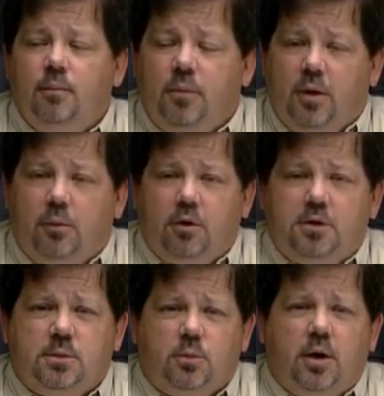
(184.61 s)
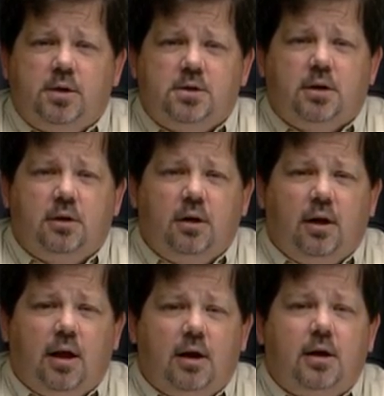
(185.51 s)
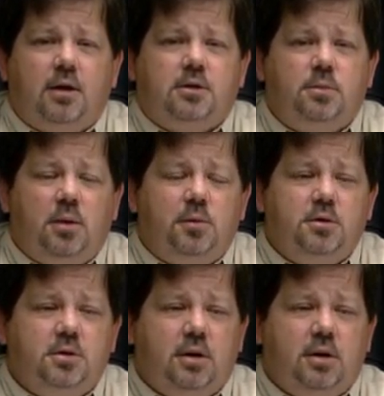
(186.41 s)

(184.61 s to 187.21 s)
That really surprised a, a lot of council members.